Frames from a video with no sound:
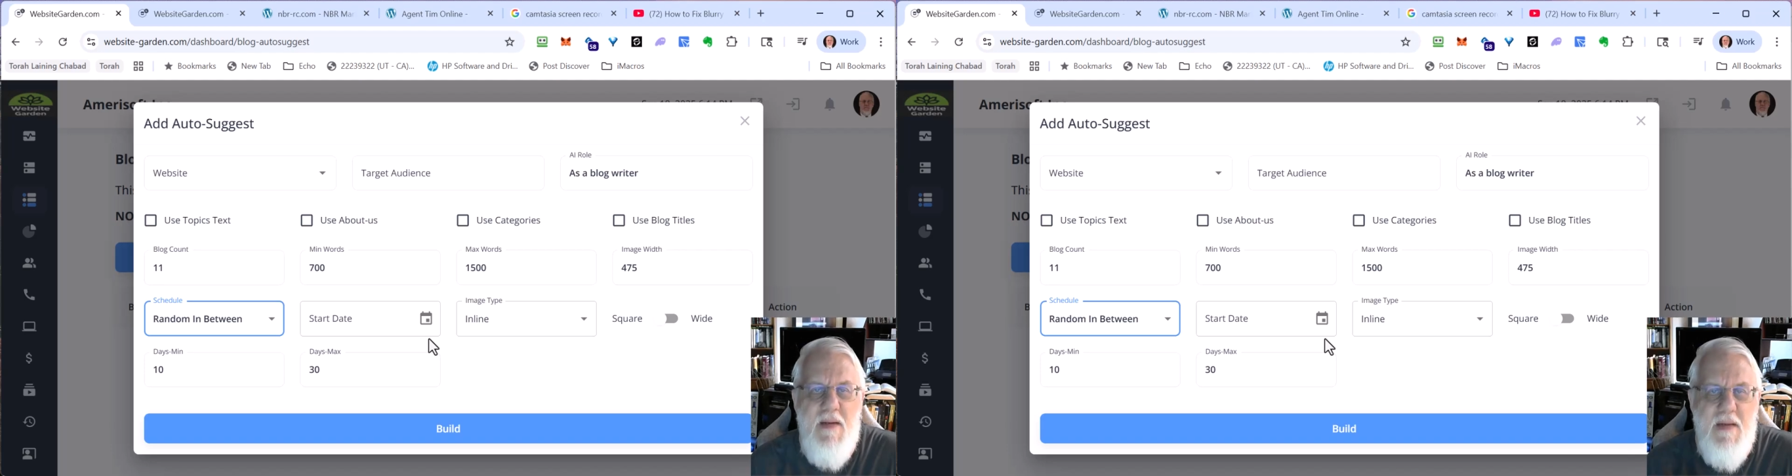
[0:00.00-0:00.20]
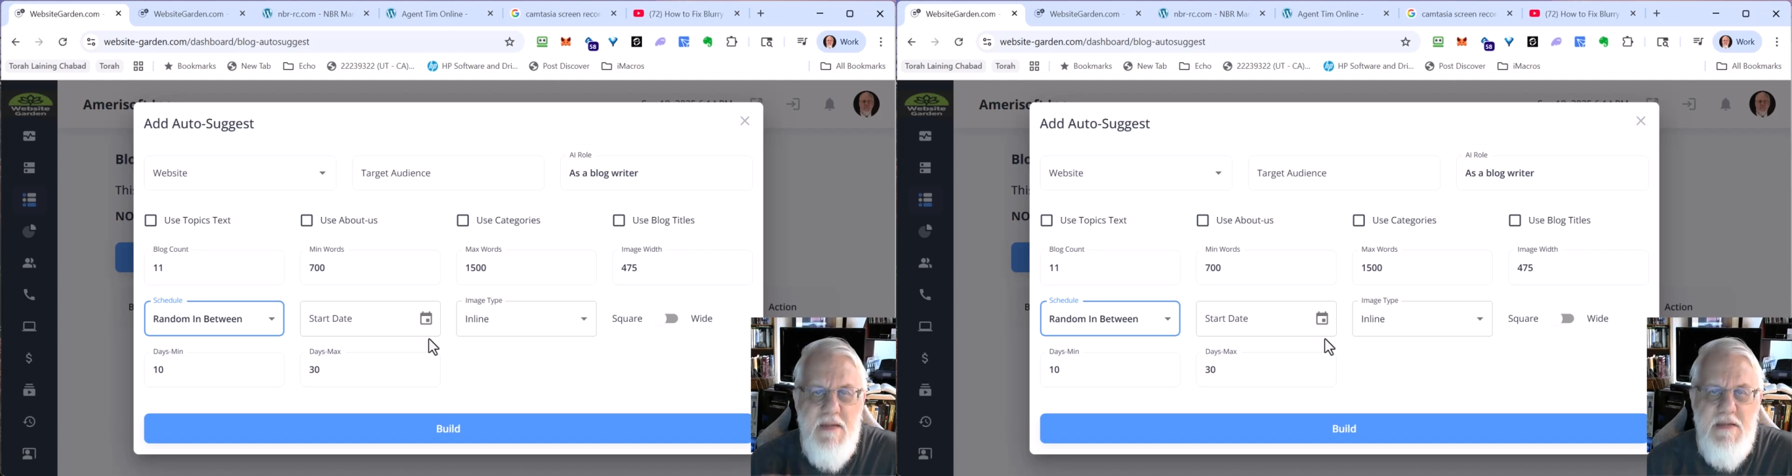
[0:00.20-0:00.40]

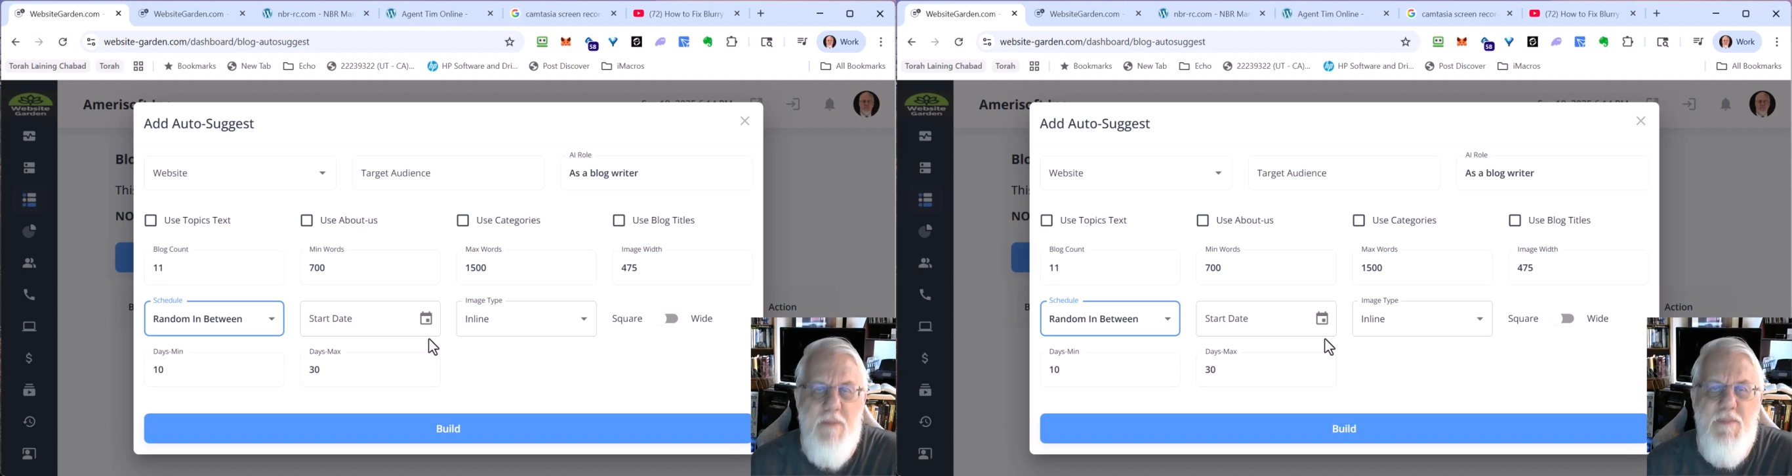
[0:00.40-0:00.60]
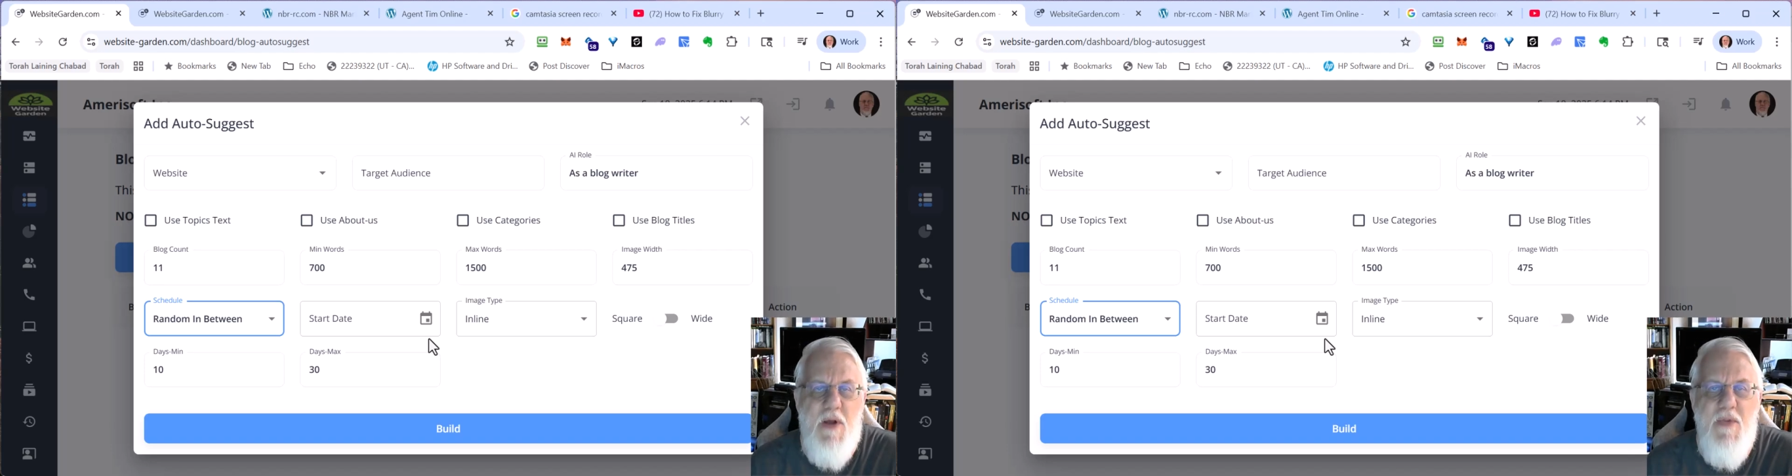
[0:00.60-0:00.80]
and
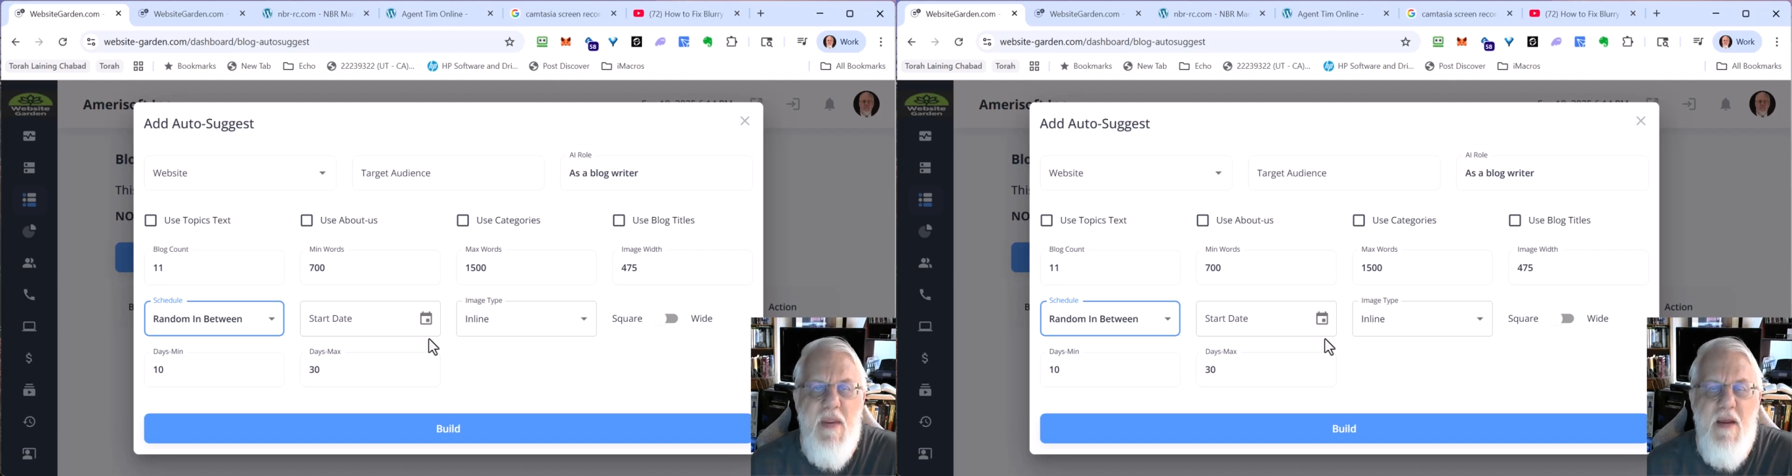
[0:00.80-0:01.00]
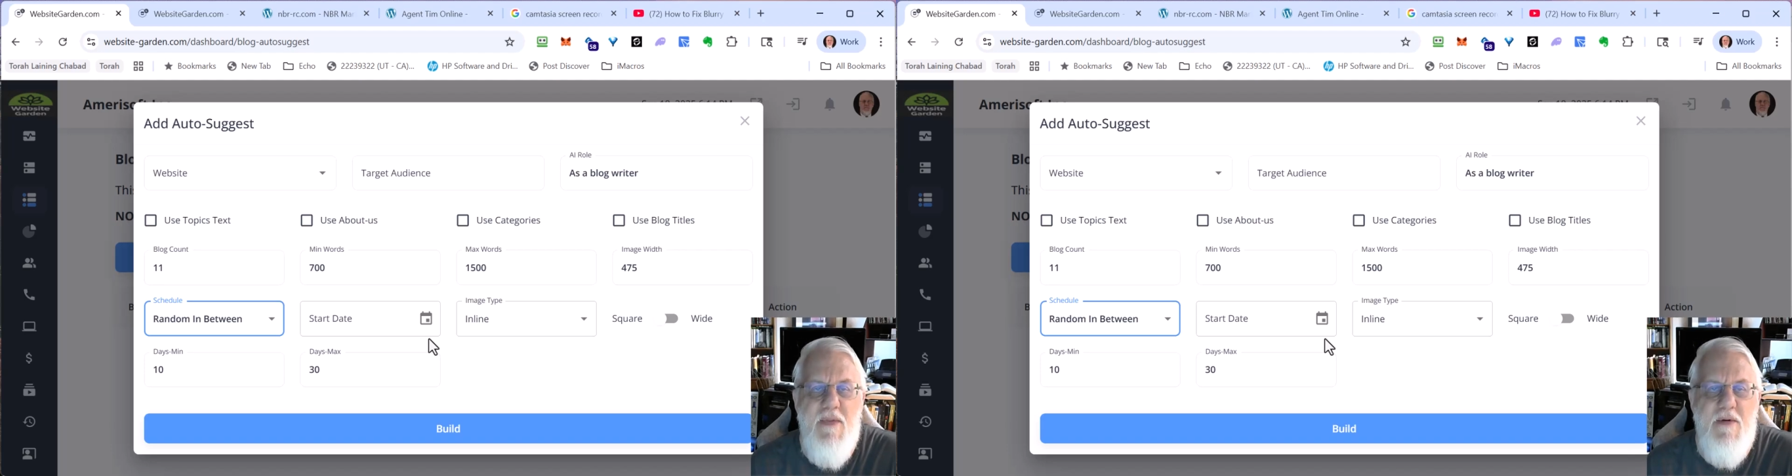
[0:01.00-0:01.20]
accept all
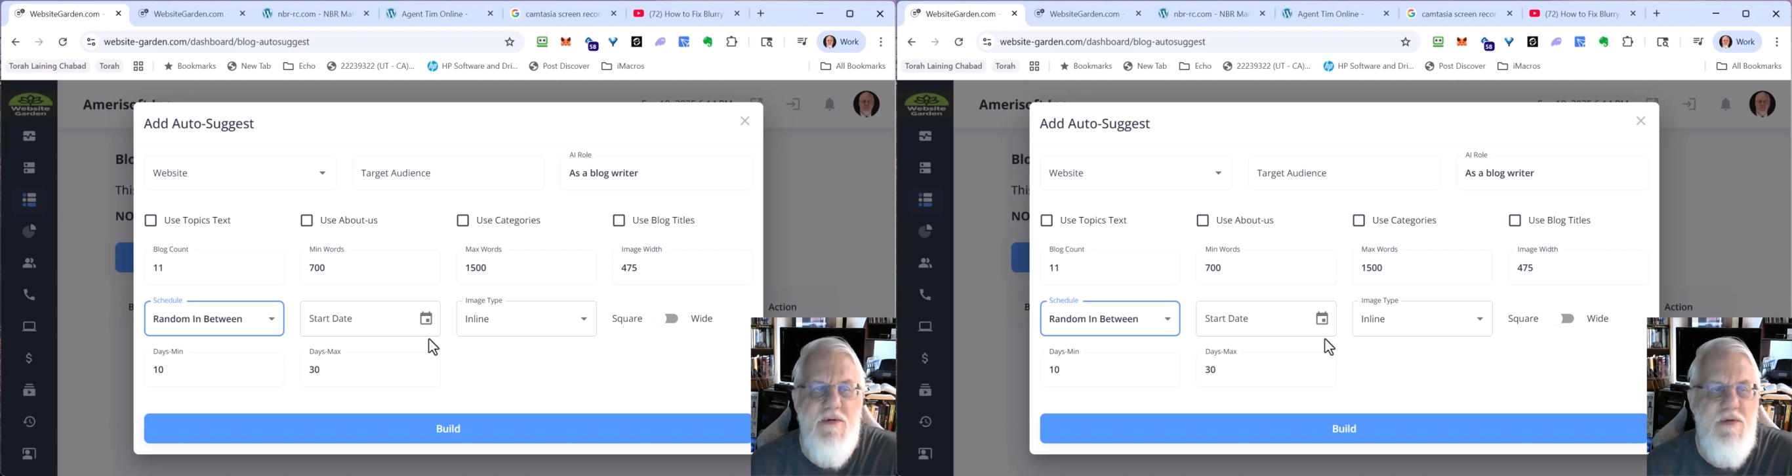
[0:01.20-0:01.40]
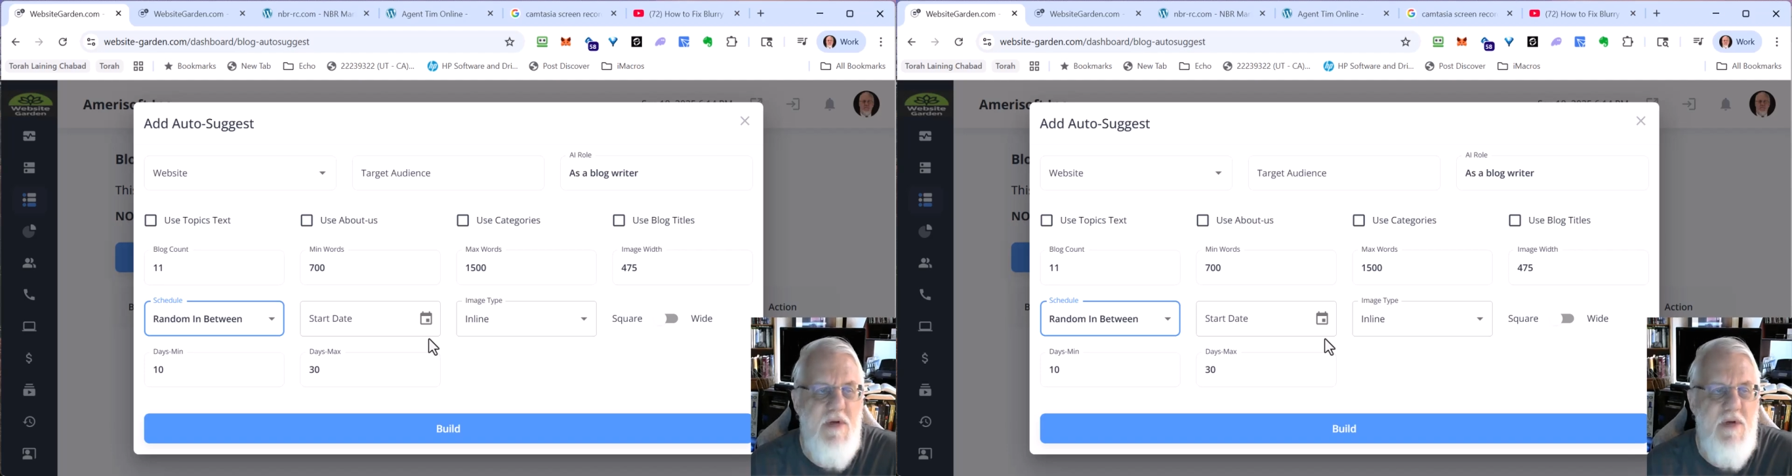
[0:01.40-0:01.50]
the others,